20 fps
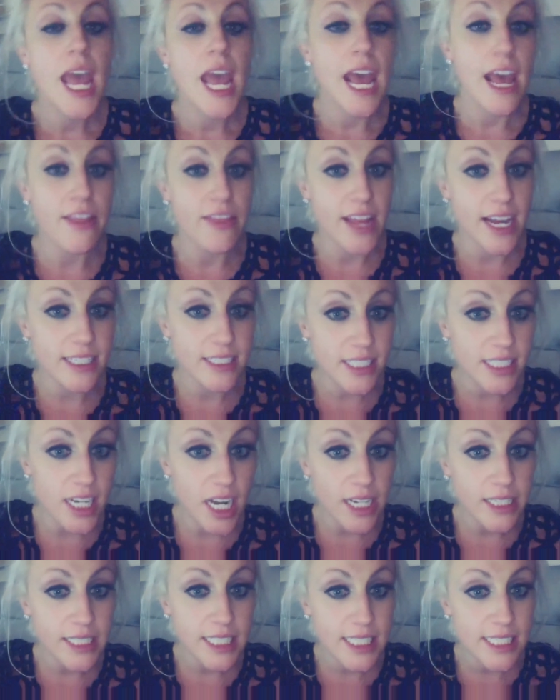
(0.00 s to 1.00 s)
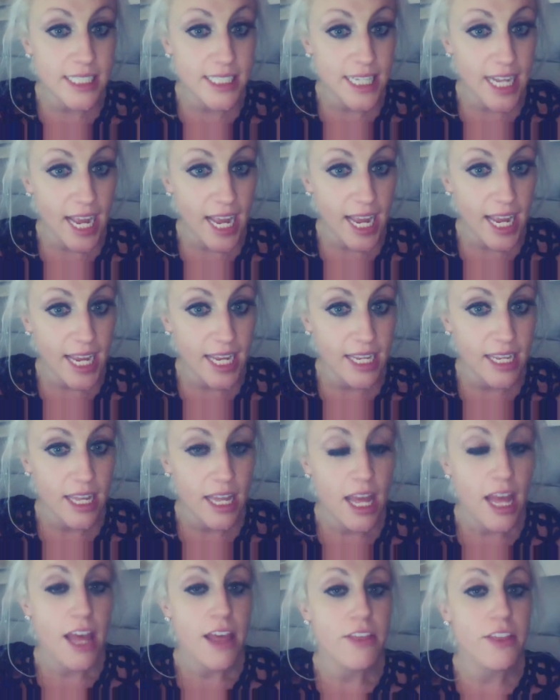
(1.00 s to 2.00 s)
And that's not to say
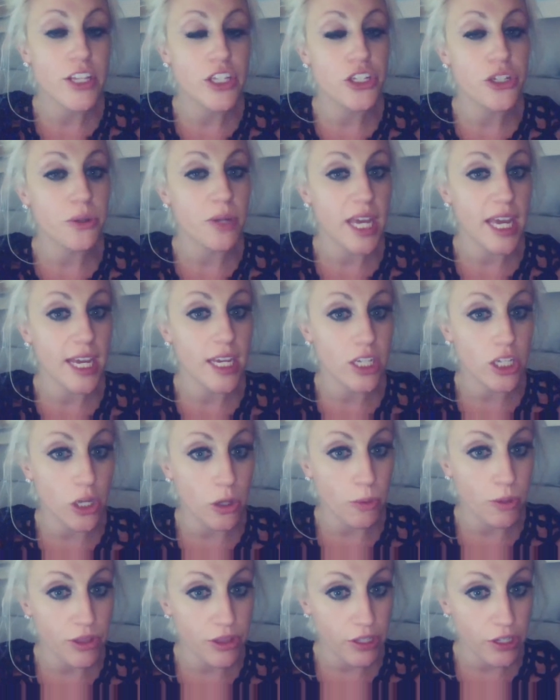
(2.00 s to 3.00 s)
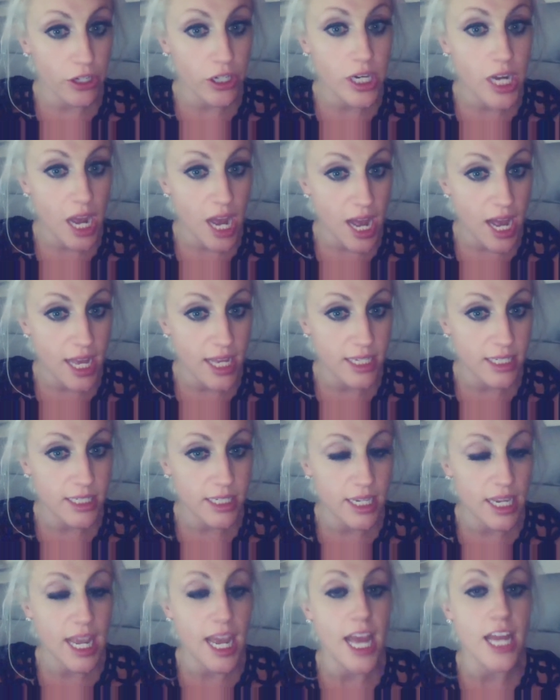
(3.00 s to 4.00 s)
that you can't go with your gut
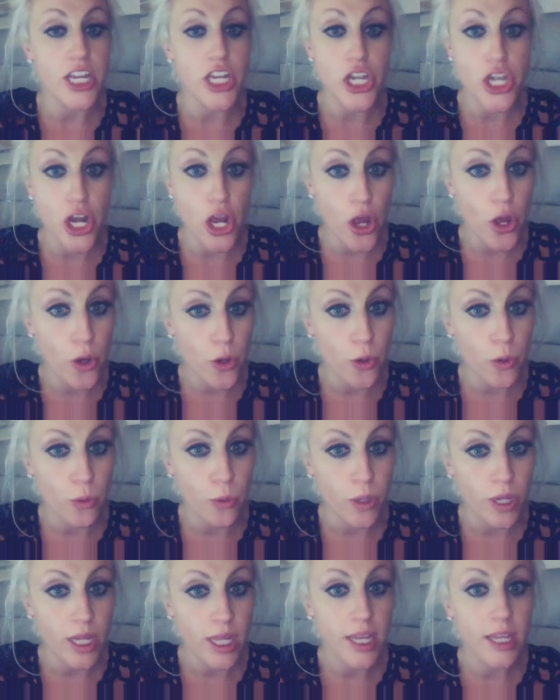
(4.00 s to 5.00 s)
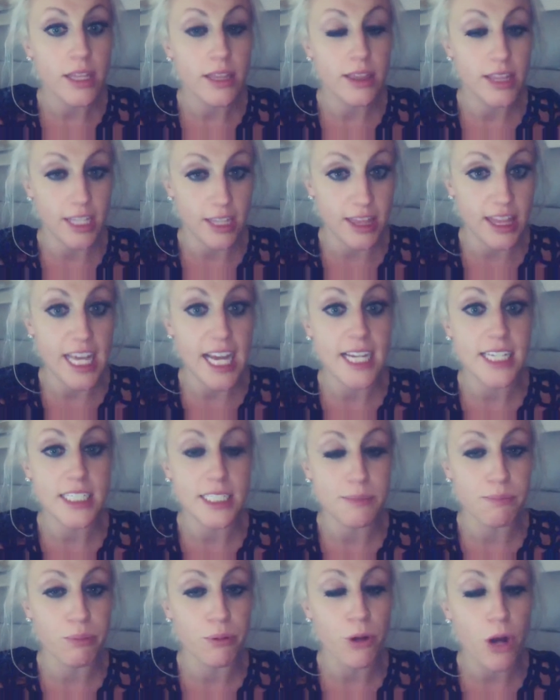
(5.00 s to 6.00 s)
and know that
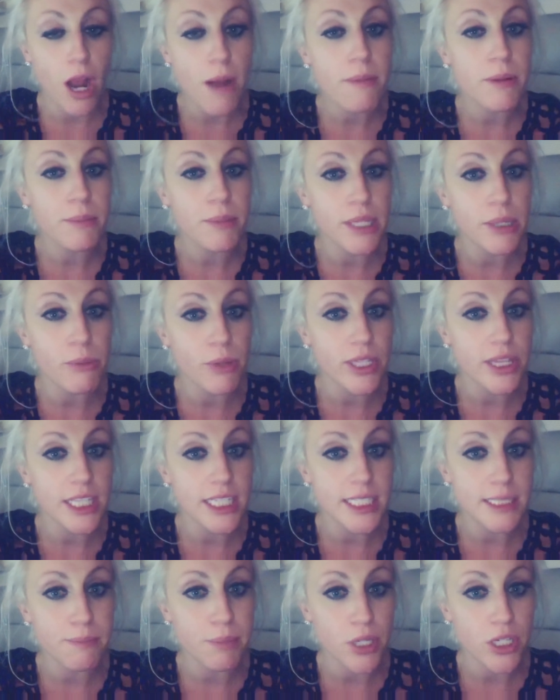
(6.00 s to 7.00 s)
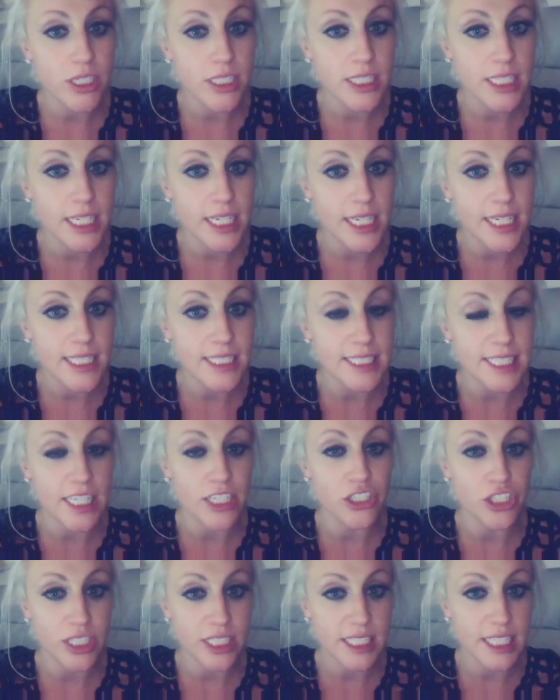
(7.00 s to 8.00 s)
that's probably what this person is
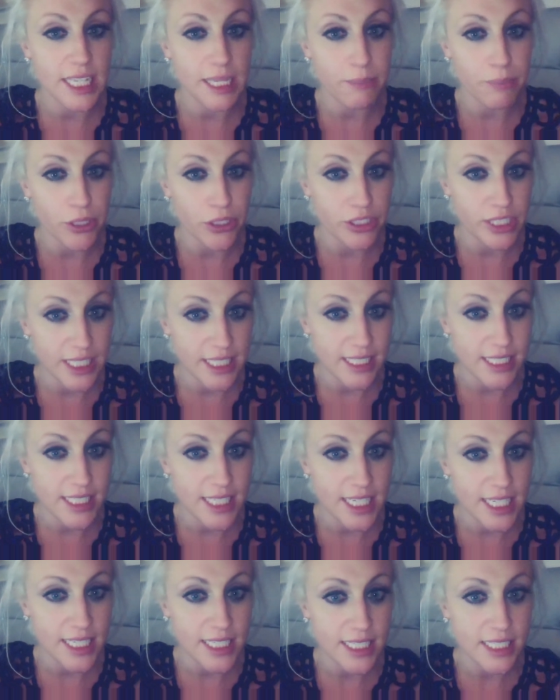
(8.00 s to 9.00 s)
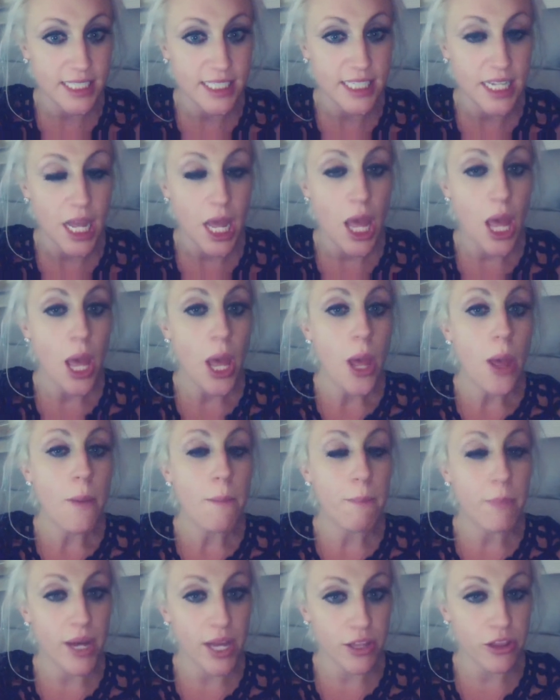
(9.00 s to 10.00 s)
and just keep your distance.
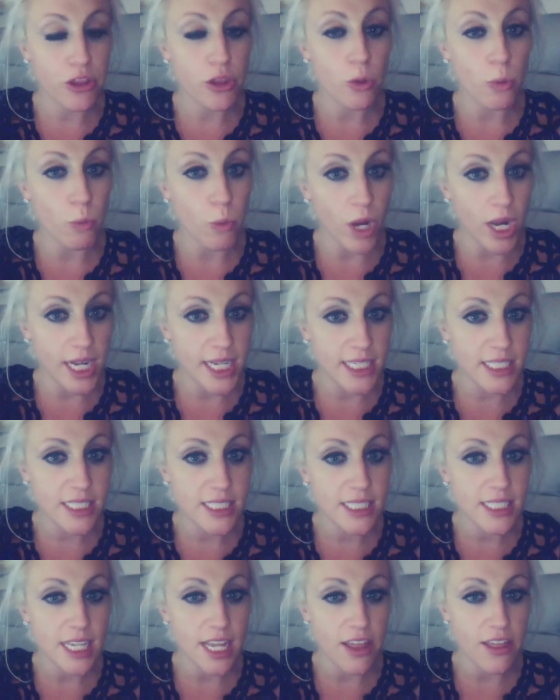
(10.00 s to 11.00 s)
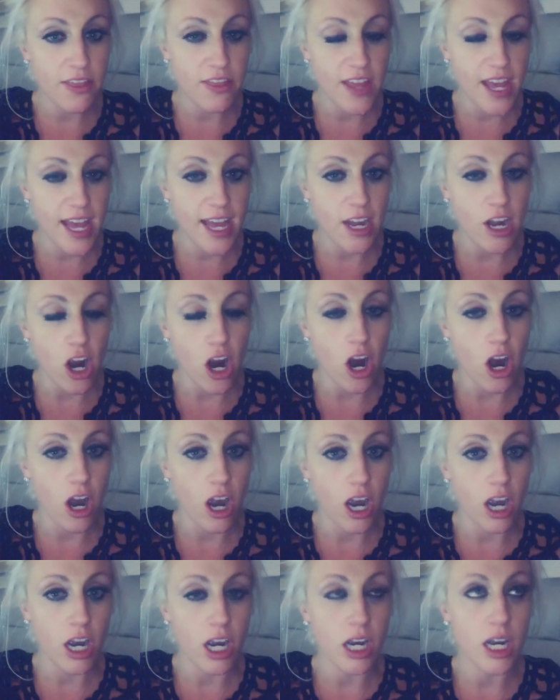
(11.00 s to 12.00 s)
But the ones that
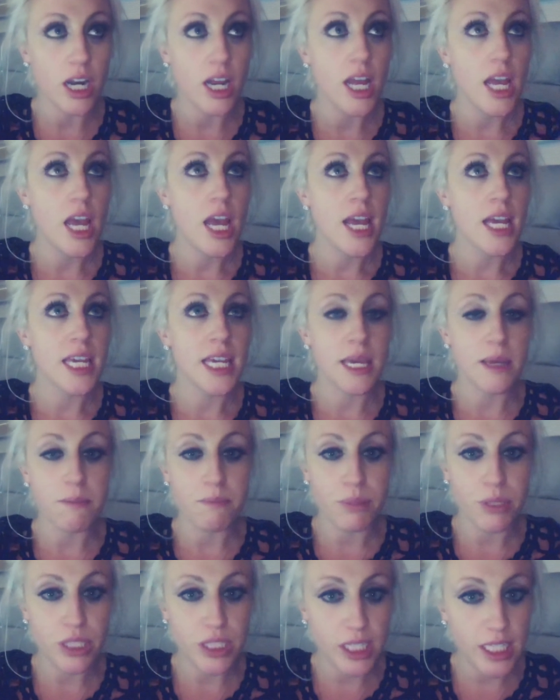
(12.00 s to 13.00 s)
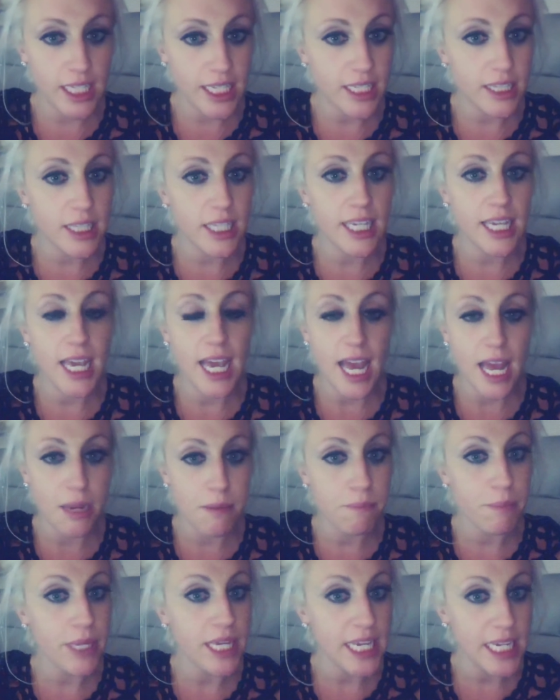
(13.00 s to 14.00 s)
are completely
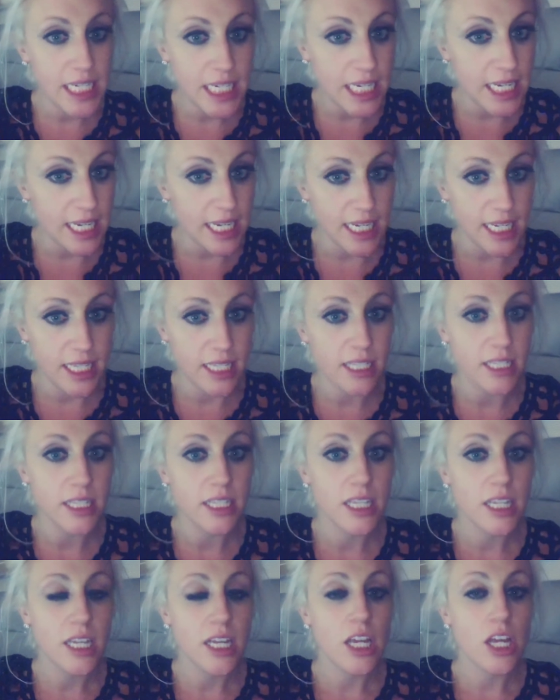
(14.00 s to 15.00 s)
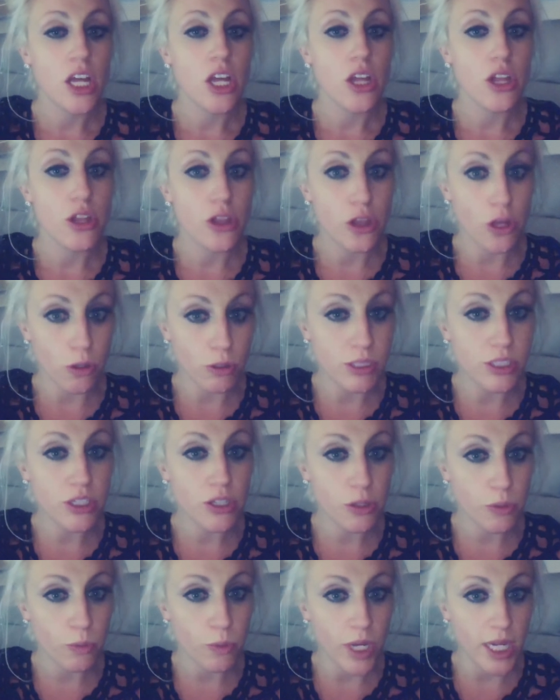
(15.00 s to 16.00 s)
NPD, those are
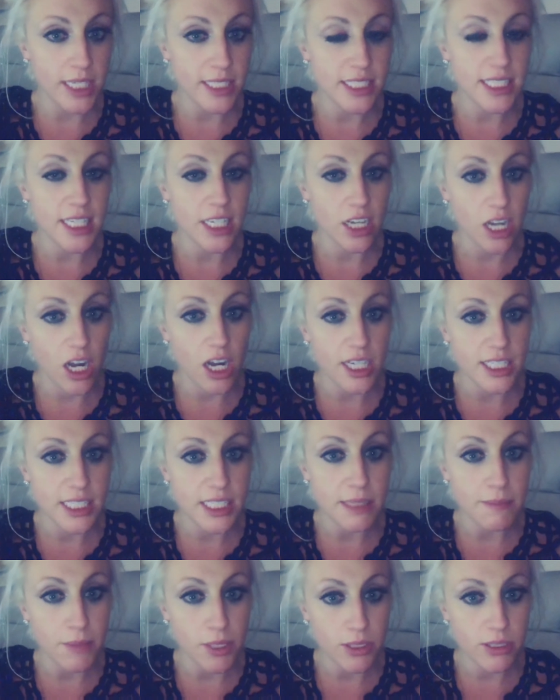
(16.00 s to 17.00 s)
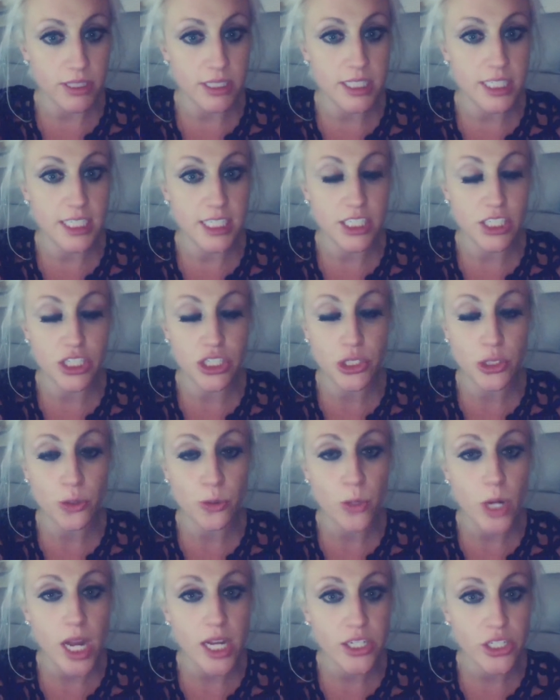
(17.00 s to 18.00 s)
the ones that cause the most
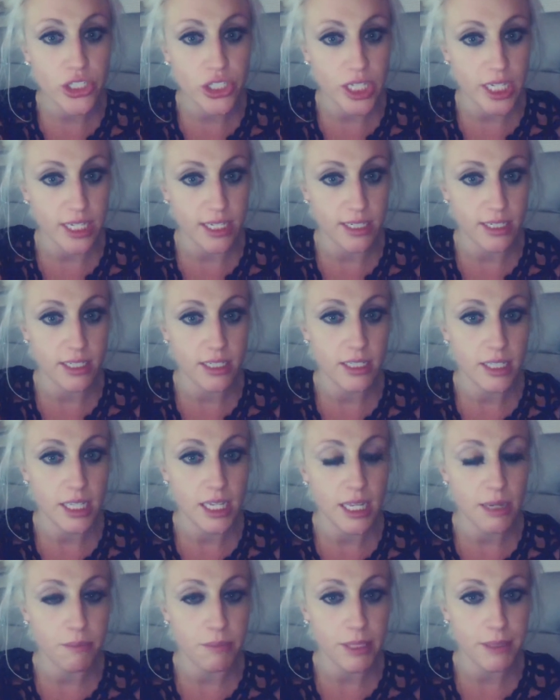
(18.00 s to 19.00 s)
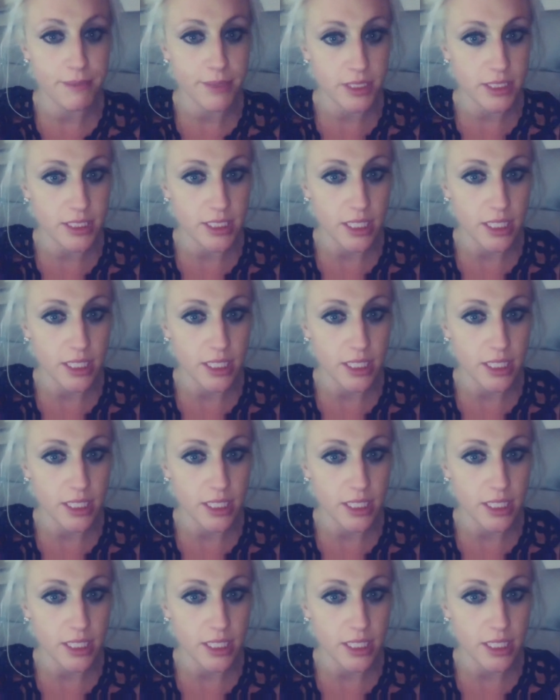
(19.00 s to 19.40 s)
destruction in people's